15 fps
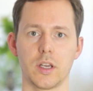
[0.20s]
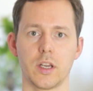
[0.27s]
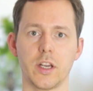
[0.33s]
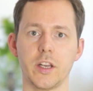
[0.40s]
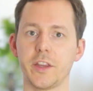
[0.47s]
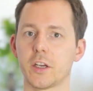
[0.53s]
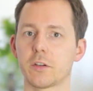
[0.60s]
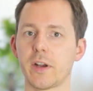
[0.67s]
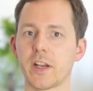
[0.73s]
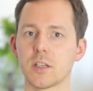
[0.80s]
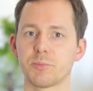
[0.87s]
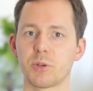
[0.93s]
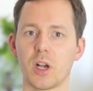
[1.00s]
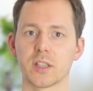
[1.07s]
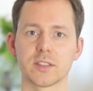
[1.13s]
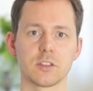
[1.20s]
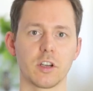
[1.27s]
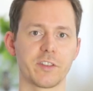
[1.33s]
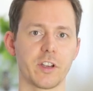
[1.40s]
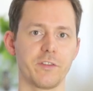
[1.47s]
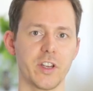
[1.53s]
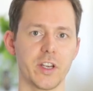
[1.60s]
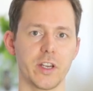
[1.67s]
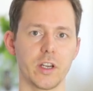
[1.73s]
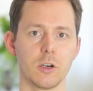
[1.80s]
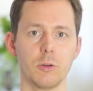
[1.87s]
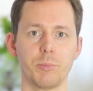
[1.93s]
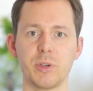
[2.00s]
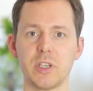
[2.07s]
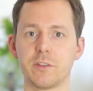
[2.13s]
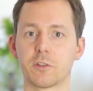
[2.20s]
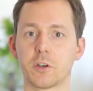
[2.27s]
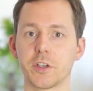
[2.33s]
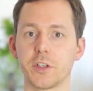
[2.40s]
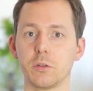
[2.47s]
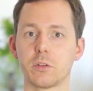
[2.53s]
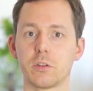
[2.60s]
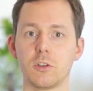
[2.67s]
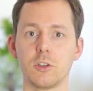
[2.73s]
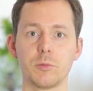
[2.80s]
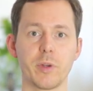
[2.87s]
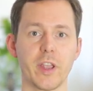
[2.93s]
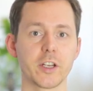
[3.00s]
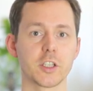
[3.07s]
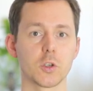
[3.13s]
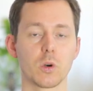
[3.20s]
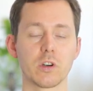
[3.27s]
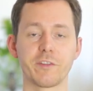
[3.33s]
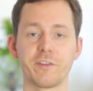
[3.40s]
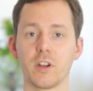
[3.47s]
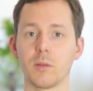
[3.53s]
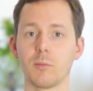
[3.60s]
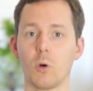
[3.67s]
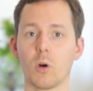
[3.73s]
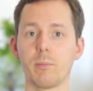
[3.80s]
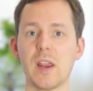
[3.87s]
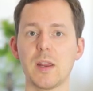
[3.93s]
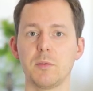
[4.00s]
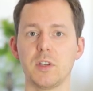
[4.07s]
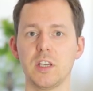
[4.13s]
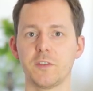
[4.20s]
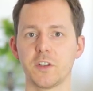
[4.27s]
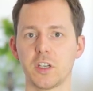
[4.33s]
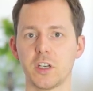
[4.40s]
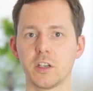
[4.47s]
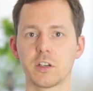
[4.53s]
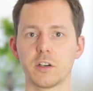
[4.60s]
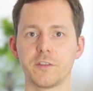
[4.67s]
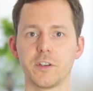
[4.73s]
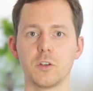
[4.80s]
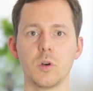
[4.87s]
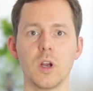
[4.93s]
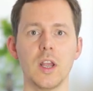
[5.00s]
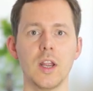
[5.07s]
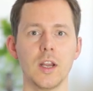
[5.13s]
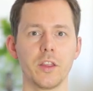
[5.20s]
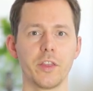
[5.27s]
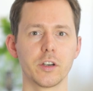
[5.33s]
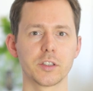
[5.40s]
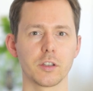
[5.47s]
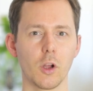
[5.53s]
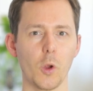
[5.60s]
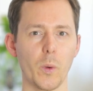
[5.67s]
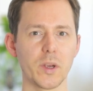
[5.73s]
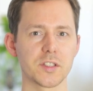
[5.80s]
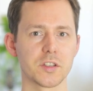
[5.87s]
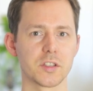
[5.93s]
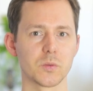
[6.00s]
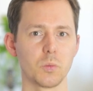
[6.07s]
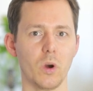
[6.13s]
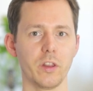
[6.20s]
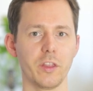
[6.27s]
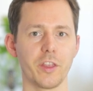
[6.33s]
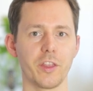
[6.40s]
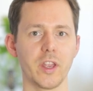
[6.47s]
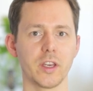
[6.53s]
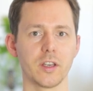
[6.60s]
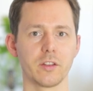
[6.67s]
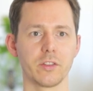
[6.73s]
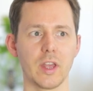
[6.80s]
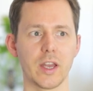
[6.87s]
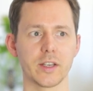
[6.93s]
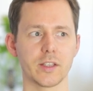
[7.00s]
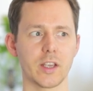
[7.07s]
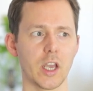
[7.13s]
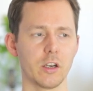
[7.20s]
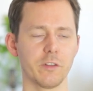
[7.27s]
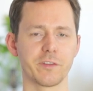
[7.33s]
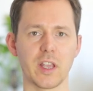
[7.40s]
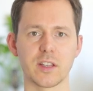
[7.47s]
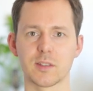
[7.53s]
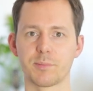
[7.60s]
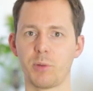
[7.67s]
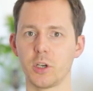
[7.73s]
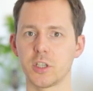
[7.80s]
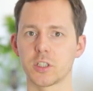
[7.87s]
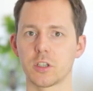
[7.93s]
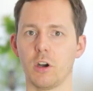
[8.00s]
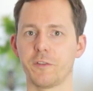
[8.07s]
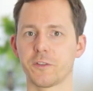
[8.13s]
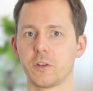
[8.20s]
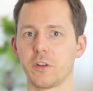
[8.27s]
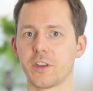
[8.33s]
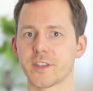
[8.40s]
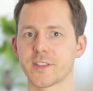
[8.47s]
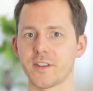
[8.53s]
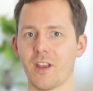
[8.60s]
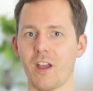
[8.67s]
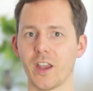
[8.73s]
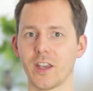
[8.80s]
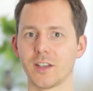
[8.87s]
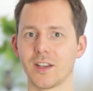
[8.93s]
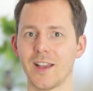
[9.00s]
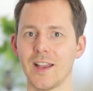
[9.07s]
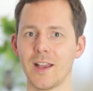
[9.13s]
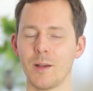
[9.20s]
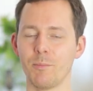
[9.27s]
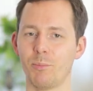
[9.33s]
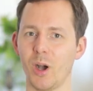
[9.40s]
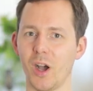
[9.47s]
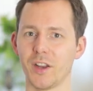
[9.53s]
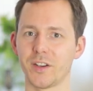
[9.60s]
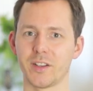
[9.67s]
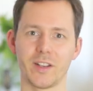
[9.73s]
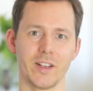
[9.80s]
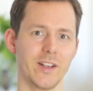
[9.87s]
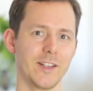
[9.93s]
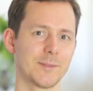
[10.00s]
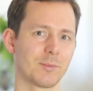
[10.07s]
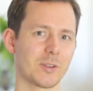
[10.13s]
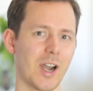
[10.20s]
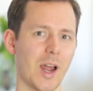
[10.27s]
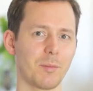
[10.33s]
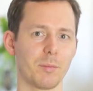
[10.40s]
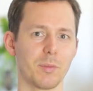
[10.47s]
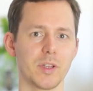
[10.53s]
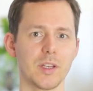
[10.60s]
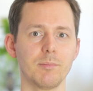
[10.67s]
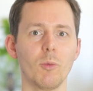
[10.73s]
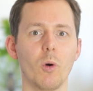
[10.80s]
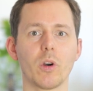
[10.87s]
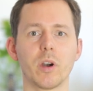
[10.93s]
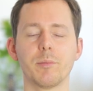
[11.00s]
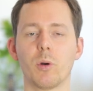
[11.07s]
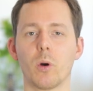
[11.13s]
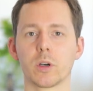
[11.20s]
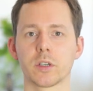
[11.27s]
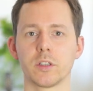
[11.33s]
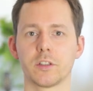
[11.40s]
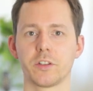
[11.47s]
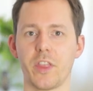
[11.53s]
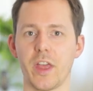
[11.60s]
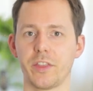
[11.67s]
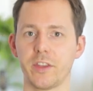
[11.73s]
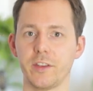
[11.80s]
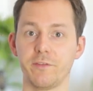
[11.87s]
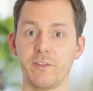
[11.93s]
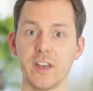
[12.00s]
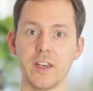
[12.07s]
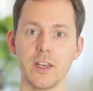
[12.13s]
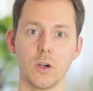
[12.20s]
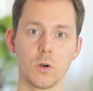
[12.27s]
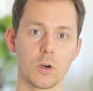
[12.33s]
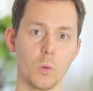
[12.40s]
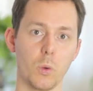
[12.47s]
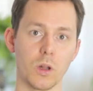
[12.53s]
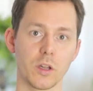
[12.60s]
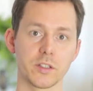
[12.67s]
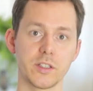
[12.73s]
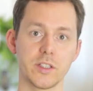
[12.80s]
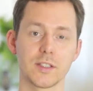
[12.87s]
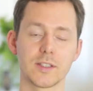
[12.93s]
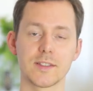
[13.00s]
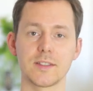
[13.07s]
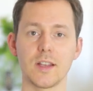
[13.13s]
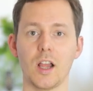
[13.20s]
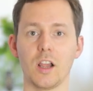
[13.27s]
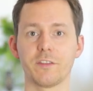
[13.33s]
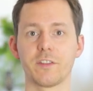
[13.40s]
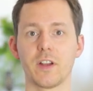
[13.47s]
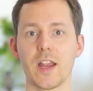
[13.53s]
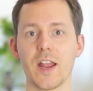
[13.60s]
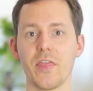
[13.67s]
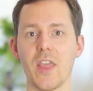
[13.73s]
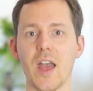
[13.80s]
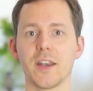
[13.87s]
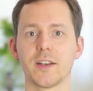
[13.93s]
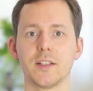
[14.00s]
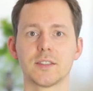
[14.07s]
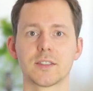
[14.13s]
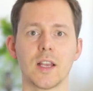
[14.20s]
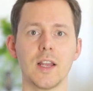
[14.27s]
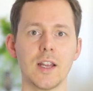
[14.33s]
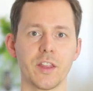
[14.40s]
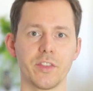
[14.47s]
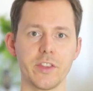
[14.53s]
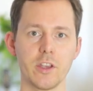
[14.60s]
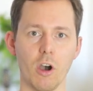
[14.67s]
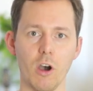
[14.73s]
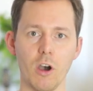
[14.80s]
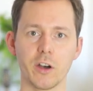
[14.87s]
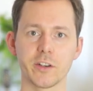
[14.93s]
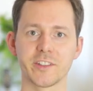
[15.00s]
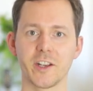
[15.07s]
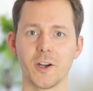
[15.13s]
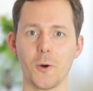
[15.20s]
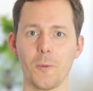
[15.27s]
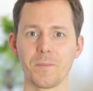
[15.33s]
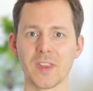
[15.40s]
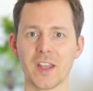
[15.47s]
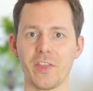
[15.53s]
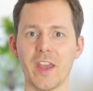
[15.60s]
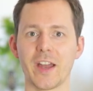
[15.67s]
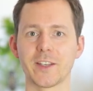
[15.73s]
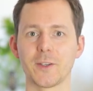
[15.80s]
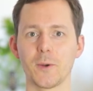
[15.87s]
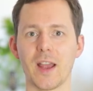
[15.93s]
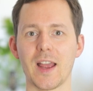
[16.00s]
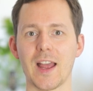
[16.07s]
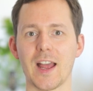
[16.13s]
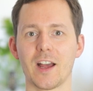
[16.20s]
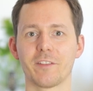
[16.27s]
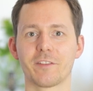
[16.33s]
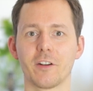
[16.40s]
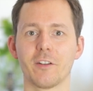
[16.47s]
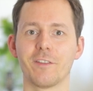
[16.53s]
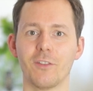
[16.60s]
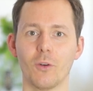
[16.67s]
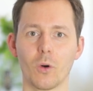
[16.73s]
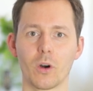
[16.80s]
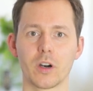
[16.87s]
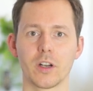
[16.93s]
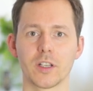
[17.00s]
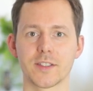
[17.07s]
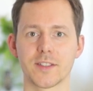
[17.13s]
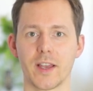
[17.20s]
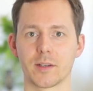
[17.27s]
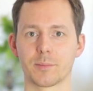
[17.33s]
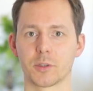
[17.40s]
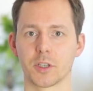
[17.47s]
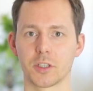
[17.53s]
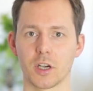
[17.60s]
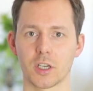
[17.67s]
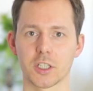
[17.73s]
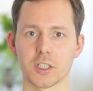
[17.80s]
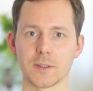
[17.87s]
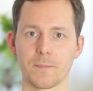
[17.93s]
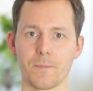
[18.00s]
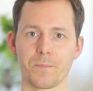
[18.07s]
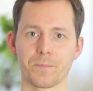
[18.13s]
In the creation process of a video, be it for YouTube, a short film, or maybe even an interview, there's always this one thing that kind of gets pushed off to the side, but is probably more important than the video quality itself, and that is the audio that you have for said production.